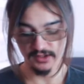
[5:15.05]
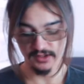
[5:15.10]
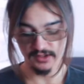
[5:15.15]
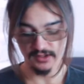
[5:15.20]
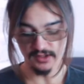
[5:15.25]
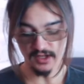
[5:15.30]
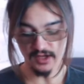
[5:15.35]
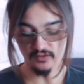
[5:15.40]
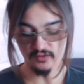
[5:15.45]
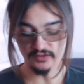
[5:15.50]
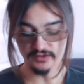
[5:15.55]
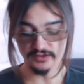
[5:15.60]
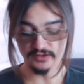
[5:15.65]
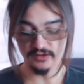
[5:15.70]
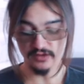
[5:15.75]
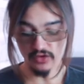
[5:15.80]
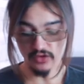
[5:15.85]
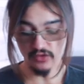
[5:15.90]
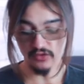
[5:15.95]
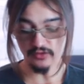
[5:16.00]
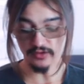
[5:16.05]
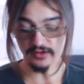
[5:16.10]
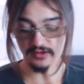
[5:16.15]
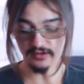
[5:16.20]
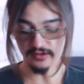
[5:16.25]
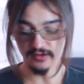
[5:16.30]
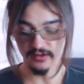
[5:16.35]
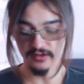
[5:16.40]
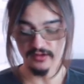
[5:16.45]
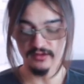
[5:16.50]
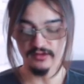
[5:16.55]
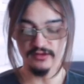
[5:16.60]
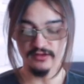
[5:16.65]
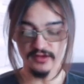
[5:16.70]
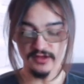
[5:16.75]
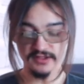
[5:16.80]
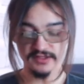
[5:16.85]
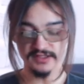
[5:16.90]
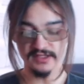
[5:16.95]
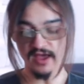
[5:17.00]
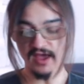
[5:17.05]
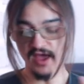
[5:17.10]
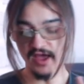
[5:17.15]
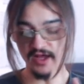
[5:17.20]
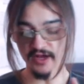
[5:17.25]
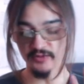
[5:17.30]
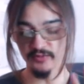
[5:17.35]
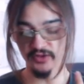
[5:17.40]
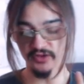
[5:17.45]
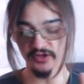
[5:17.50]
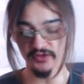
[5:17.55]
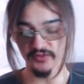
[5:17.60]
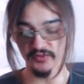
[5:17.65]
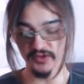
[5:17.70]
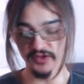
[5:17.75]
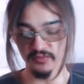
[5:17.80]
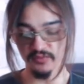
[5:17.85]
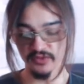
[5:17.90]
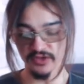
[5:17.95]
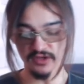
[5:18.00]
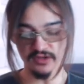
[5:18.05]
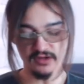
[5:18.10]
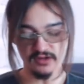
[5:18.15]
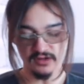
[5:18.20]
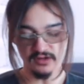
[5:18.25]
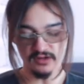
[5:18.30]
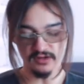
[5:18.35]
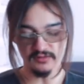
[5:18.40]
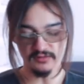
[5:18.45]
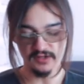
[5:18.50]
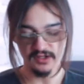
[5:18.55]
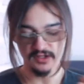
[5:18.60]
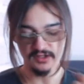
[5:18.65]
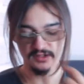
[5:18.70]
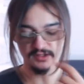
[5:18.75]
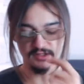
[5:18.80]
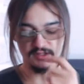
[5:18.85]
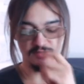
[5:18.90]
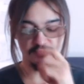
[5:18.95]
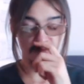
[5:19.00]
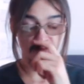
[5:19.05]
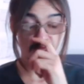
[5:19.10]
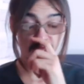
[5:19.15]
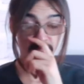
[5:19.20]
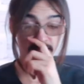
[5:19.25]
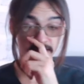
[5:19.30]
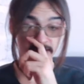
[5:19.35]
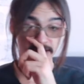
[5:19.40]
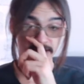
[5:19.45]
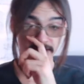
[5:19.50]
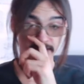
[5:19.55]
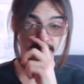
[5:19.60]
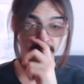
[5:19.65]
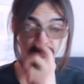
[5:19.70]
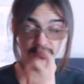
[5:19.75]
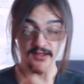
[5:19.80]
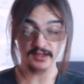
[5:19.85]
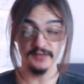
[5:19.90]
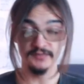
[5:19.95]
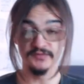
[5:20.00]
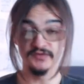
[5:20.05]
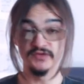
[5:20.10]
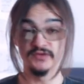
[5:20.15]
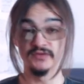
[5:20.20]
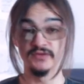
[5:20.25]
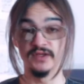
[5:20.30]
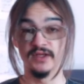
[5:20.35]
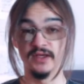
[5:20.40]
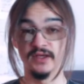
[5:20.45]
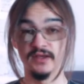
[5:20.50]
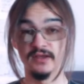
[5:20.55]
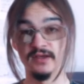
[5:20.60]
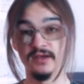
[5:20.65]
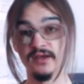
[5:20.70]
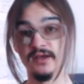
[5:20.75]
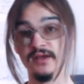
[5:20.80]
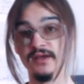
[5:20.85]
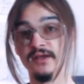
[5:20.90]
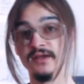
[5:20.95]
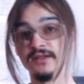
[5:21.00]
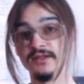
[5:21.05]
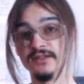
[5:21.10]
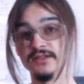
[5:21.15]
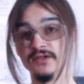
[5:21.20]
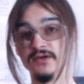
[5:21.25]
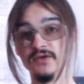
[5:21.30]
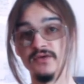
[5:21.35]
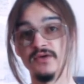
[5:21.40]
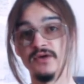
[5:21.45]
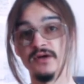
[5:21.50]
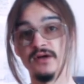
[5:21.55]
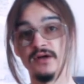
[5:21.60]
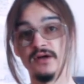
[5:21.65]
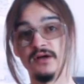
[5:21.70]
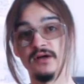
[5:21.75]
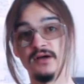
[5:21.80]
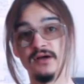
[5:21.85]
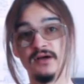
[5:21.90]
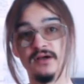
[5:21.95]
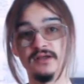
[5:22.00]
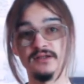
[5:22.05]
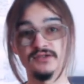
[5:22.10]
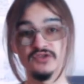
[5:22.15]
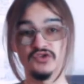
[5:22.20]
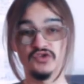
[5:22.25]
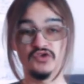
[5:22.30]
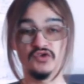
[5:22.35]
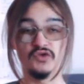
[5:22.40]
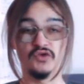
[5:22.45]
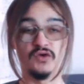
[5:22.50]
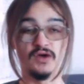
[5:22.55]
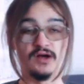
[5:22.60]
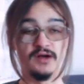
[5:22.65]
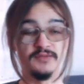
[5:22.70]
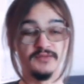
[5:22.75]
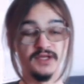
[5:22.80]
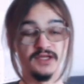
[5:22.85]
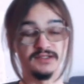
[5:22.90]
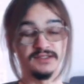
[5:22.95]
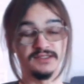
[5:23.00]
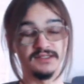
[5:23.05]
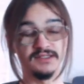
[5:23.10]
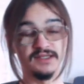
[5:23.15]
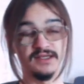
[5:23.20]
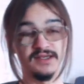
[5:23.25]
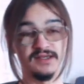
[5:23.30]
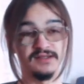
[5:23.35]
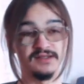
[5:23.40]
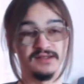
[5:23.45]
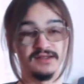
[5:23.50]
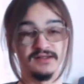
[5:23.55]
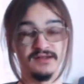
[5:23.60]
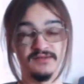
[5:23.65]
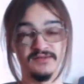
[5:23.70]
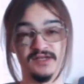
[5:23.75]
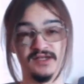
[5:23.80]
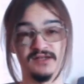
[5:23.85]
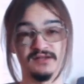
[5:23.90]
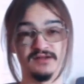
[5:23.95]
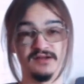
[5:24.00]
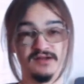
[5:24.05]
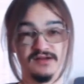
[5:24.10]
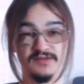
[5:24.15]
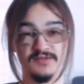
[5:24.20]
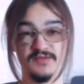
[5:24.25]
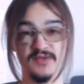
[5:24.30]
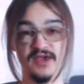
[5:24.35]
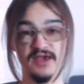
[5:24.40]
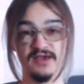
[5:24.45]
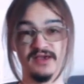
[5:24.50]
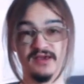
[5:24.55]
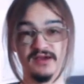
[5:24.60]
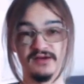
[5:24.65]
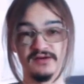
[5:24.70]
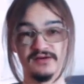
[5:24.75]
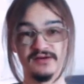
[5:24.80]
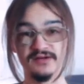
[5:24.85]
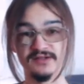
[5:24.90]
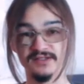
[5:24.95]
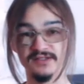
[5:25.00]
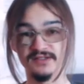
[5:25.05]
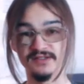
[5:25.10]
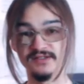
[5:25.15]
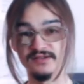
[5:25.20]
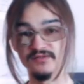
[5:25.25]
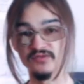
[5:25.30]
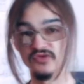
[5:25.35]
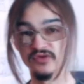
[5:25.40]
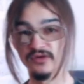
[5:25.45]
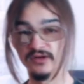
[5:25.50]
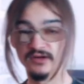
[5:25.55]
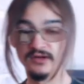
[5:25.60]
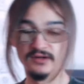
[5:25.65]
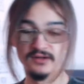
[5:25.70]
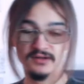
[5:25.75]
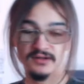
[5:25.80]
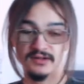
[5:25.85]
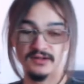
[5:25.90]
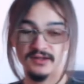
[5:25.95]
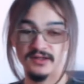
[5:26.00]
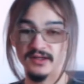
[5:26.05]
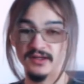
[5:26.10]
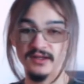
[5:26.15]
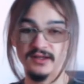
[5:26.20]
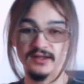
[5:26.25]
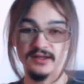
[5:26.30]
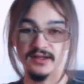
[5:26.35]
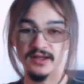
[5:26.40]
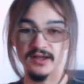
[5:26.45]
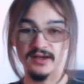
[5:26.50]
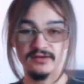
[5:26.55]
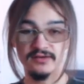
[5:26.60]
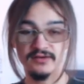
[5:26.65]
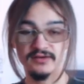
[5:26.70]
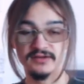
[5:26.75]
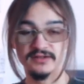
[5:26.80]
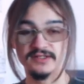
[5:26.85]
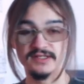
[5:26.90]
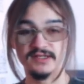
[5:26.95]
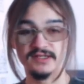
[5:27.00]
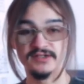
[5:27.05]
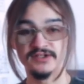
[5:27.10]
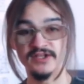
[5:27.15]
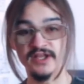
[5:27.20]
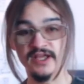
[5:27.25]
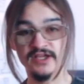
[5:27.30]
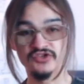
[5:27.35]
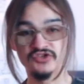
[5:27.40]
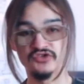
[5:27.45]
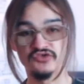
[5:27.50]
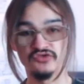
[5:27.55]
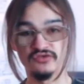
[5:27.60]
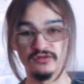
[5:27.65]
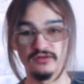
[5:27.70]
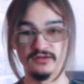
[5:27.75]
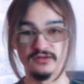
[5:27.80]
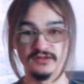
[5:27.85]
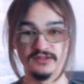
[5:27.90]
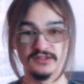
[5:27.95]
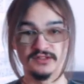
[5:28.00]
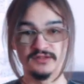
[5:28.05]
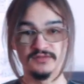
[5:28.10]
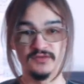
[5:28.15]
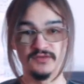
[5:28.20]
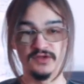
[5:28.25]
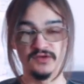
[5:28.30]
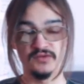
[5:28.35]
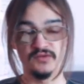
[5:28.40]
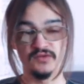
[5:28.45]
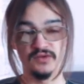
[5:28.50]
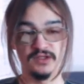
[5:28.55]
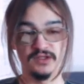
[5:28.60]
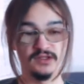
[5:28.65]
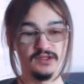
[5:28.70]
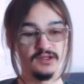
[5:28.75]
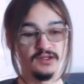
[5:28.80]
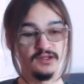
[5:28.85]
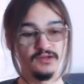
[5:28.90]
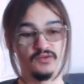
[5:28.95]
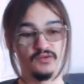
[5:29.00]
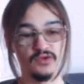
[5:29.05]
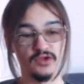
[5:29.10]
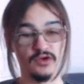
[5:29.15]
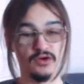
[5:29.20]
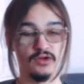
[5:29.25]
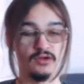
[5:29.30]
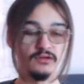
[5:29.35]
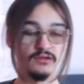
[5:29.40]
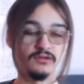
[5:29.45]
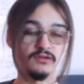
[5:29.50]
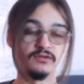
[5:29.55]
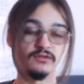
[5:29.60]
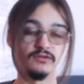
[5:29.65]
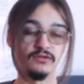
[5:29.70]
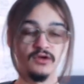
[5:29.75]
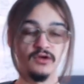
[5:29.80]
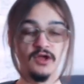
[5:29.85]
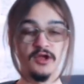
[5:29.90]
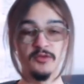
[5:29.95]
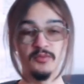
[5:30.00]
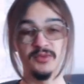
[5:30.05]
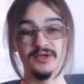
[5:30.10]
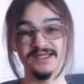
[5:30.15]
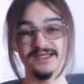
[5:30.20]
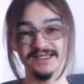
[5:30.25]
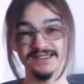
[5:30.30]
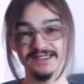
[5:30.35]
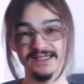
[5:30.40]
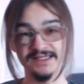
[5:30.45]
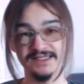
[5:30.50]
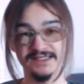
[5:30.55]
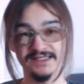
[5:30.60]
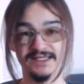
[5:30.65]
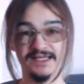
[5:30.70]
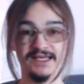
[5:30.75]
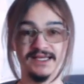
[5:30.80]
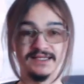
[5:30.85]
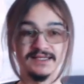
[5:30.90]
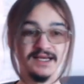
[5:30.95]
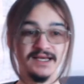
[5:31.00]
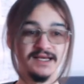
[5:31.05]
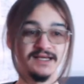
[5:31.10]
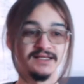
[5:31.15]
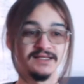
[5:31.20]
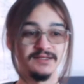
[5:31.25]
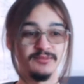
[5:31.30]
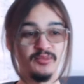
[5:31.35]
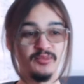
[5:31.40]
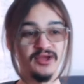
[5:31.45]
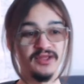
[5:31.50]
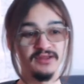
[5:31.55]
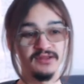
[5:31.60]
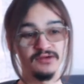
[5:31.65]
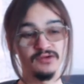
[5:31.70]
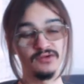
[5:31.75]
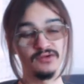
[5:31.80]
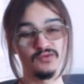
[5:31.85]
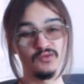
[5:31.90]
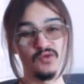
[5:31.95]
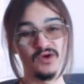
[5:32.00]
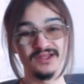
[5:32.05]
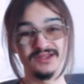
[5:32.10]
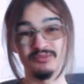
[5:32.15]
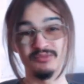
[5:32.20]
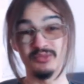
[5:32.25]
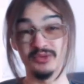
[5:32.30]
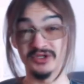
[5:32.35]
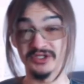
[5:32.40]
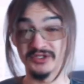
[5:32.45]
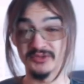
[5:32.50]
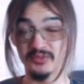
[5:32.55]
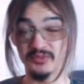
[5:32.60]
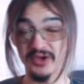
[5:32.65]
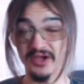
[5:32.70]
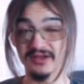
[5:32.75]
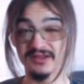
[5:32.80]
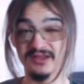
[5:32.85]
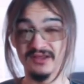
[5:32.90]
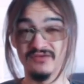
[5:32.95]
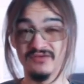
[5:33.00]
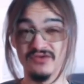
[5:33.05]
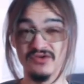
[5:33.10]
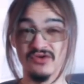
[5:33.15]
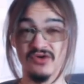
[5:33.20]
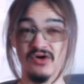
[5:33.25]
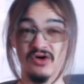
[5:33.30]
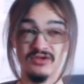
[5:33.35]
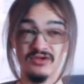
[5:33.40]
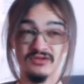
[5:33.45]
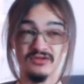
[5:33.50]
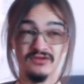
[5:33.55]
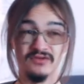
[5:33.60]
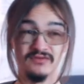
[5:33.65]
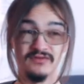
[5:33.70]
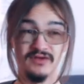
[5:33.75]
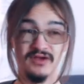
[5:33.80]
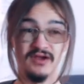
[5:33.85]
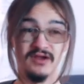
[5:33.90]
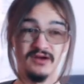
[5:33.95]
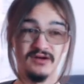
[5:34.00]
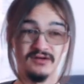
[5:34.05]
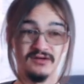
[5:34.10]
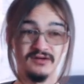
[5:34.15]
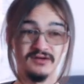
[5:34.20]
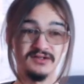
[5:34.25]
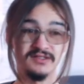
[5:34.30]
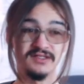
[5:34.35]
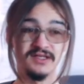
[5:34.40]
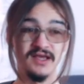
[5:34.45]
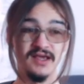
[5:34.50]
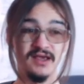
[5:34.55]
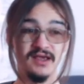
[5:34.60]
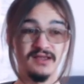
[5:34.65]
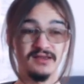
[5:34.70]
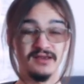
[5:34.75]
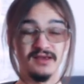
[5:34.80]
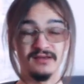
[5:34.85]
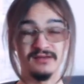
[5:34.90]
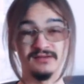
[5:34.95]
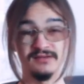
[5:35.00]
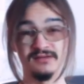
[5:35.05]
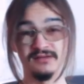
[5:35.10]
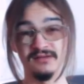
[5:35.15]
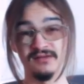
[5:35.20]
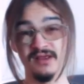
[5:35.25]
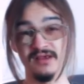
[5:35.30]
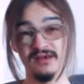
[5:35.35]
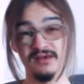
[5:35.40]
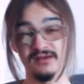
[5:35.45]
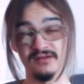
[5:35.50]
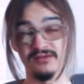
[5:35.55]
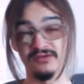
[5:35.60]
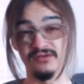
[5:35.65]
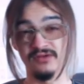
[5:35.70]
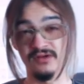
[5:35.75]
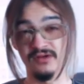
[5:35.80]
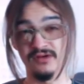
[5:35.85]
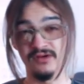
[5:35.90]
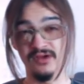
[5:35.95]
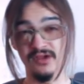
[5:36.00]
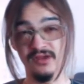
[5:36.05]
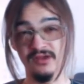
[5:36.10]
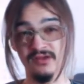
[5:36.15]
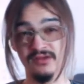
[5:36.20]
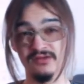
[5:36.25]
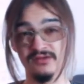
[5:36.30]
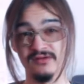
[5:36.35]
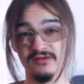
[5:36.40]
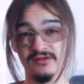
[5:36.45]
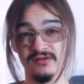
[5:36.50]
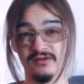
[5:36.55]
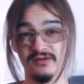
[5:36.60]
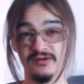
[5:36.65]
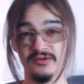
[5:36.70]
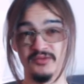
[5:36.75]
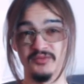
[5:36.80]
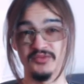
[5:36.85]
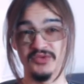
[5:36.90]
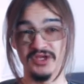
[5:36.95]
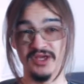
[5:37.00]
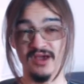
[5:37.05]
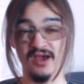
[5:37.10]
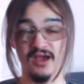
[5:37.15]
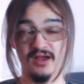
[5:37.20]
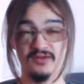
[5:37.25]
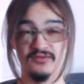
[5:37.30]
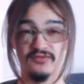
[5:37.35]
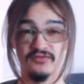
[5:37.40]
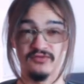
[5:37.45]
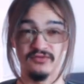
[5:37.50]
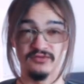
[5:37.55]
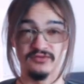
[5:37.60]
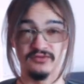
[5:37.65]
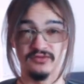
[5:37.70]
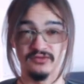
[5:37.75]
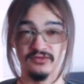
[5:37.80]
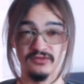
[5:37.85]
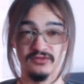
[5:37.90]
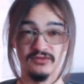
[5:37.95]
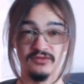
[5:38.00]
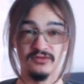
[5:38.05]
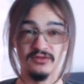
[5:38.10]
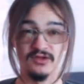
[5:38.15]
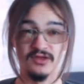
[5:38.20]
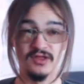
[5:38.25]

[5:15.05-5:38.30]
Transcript: I was going, thus helping me become the man that I am today. So uh, it's true, I'm not saying that I'm not gonna make errors anymore. Errors are natural, it's something we, we all do. But as I said, depending on what perspective you hold of errors, it can they can either be helpful to you